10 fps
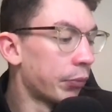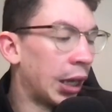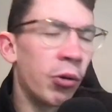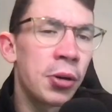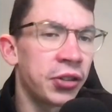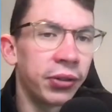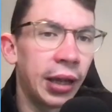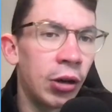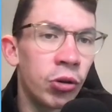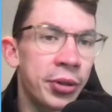They're
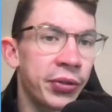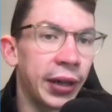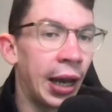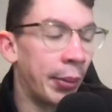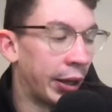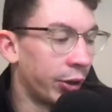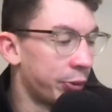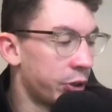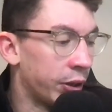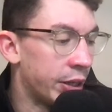almost forgetting about the
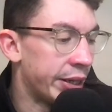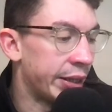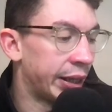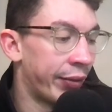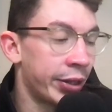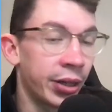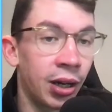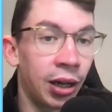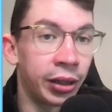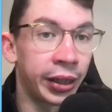opportunity to give it to
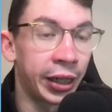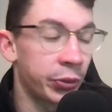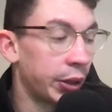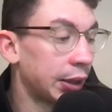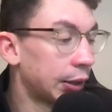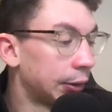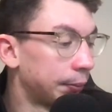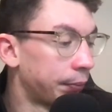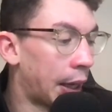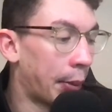Haaland next week.
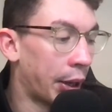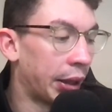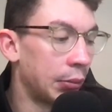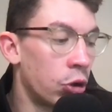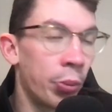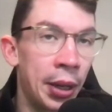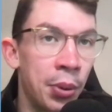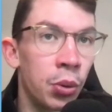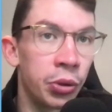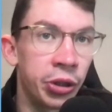I think more
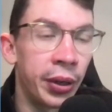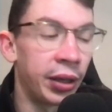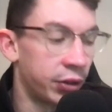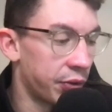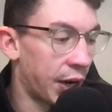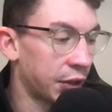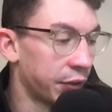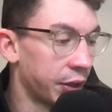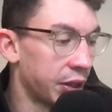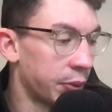people will do it to
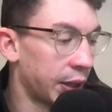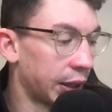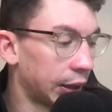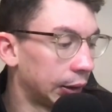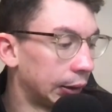Rashford this week.